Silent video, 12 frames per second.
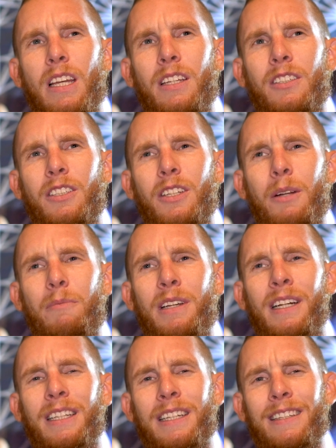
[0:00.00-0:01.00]
it's going to be
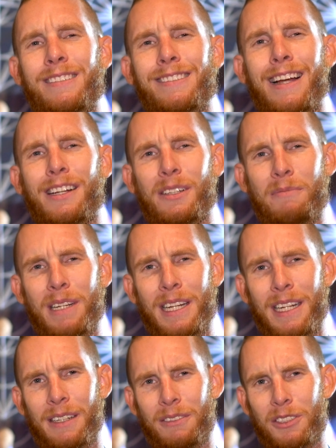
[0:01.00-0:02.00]
like the
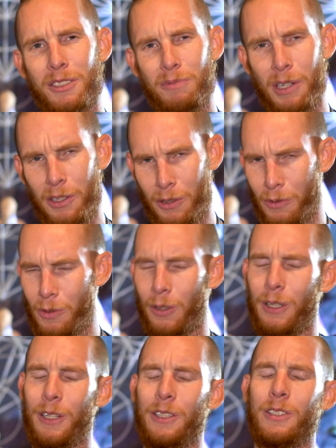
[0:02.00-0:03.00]
encyclopedia of spiritual
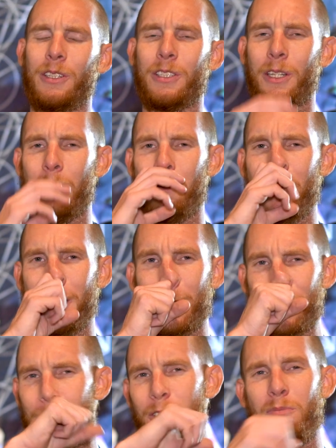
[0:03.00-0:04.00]
warriors, or it's going to be
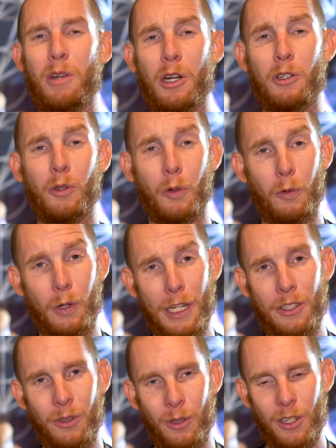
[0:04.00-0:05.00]
this spiritual
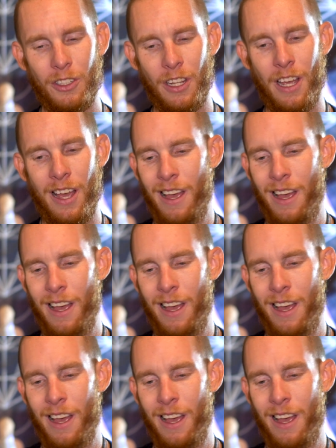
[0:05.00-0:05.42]
resource